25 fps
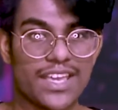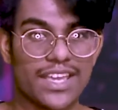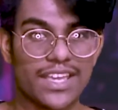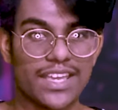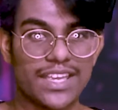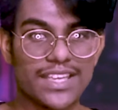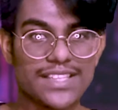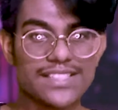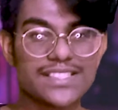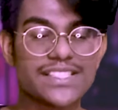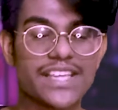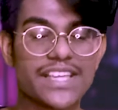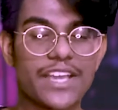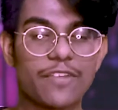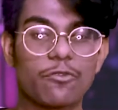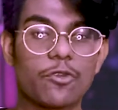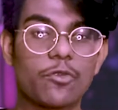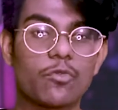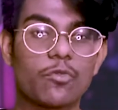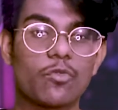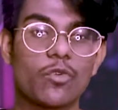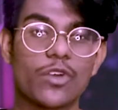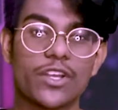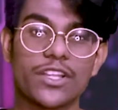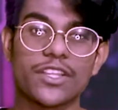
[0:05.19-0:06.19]
Is SendWin
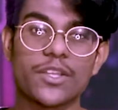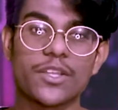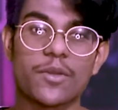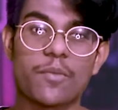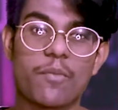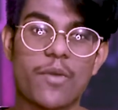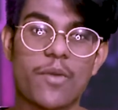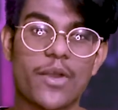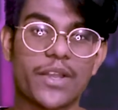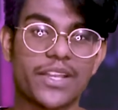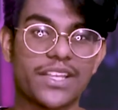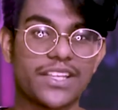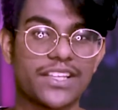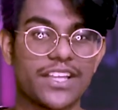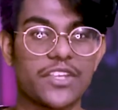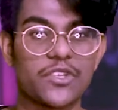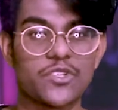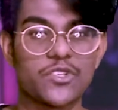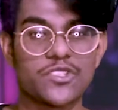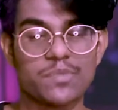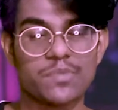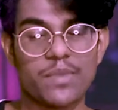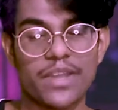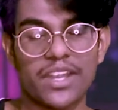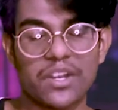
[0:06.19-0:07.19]
worth the money that you
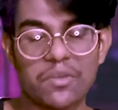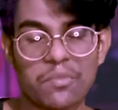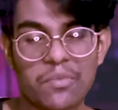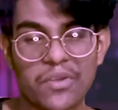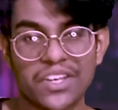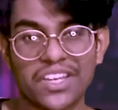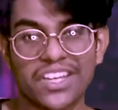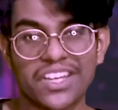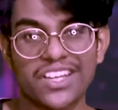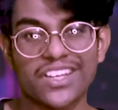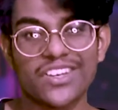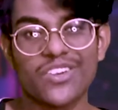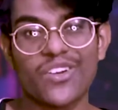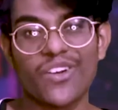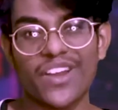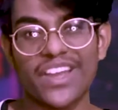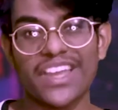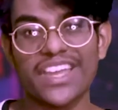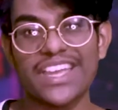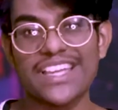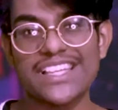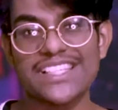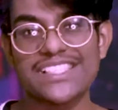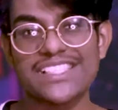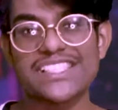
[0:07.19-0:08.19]
spend on it, or
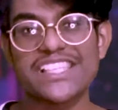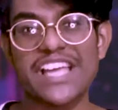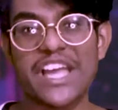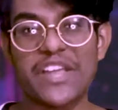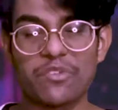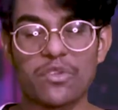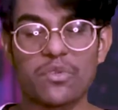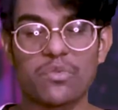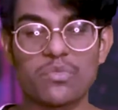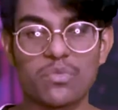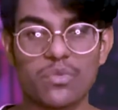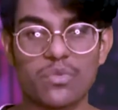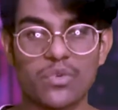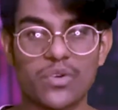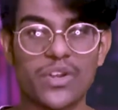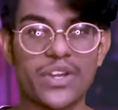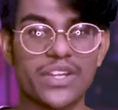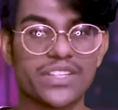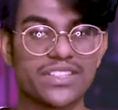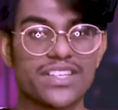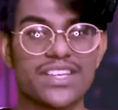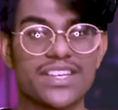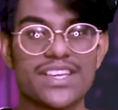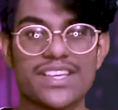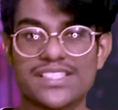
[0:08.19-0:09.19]
is SendWin worth
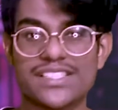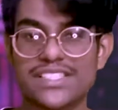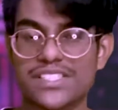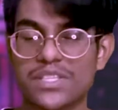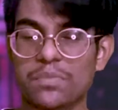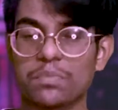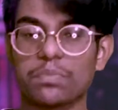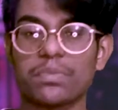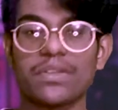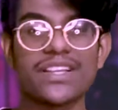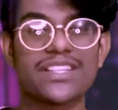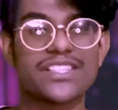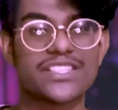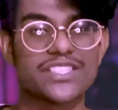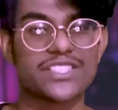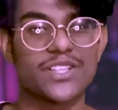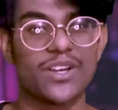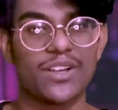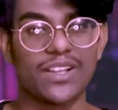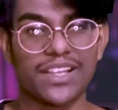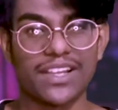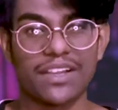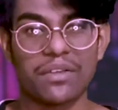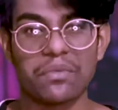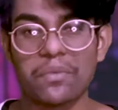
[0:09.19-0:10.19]
simply
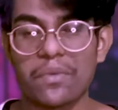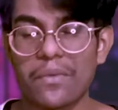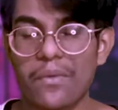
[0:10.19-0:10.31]
installing?